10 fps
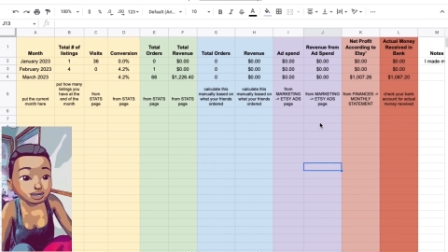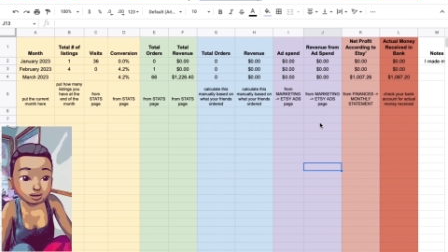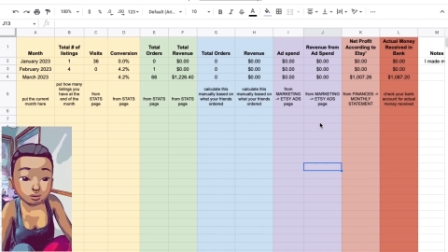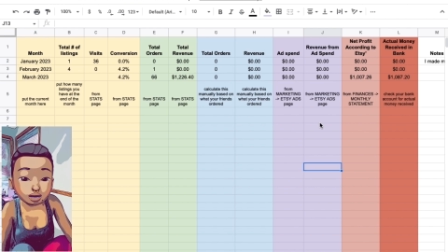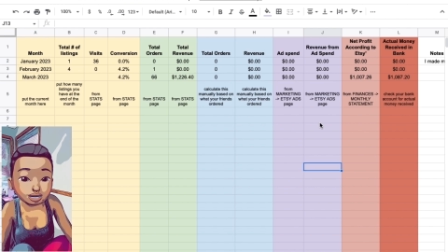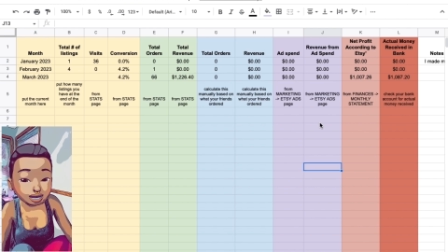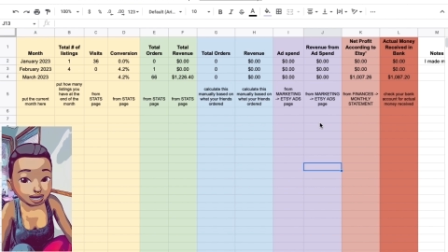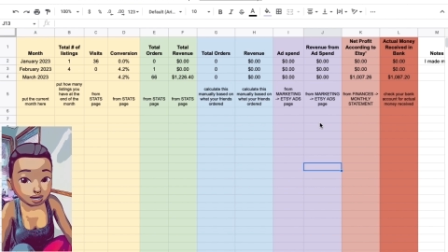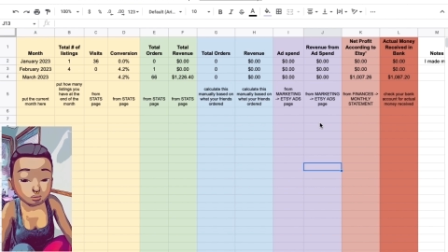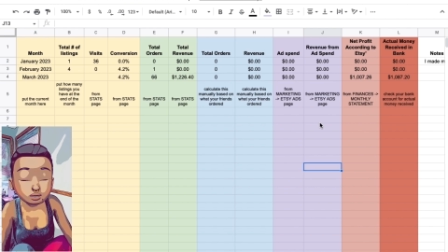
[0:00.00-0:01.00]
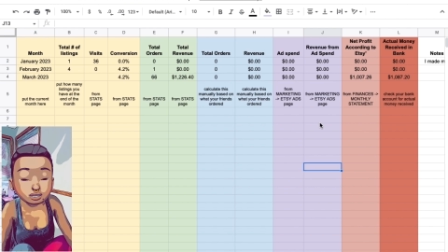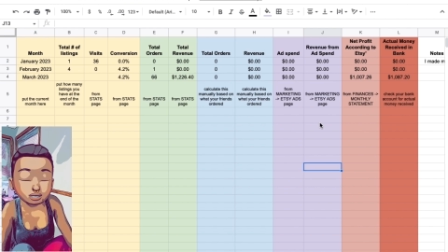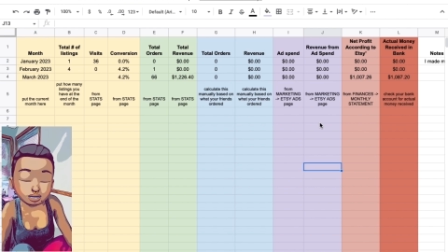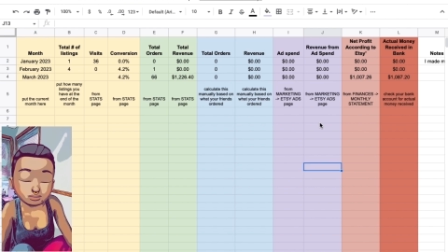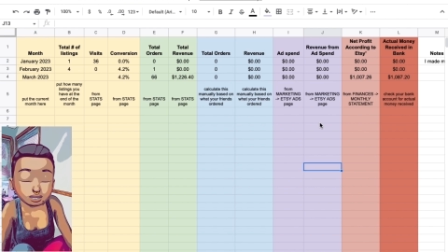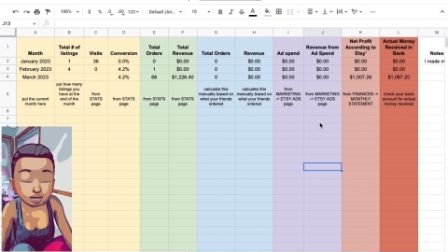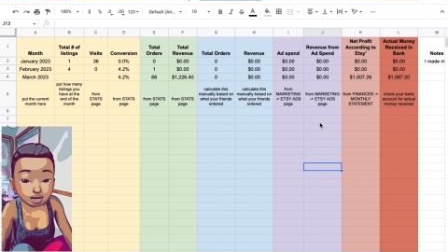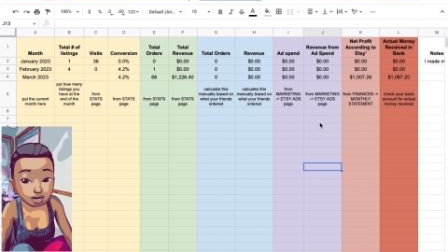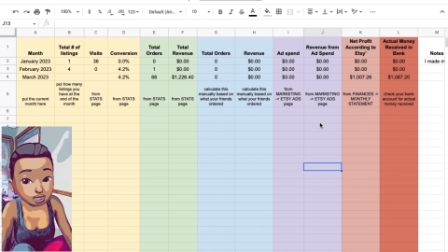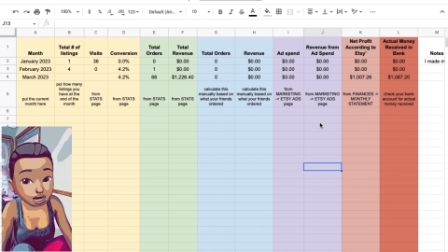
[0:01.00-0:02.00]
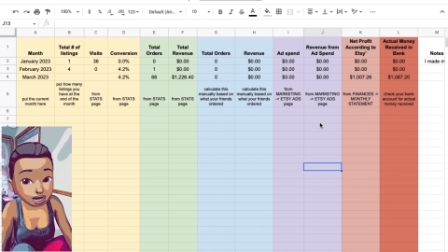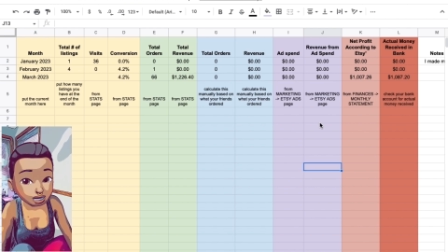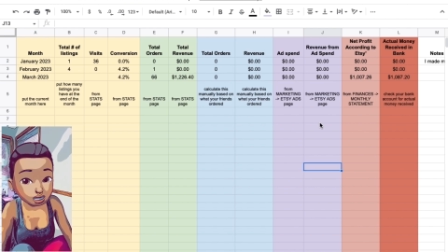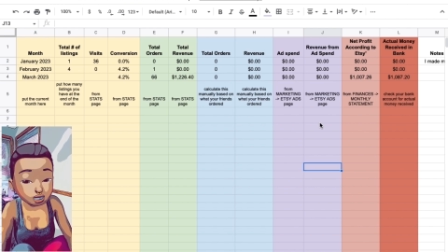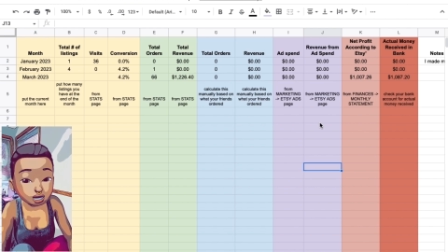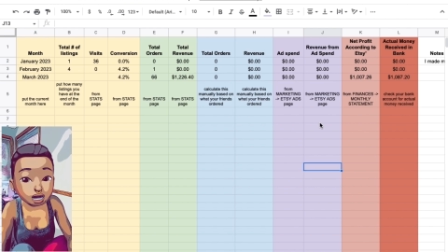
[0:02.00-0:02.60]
do my 10K, well, the 17K challenge,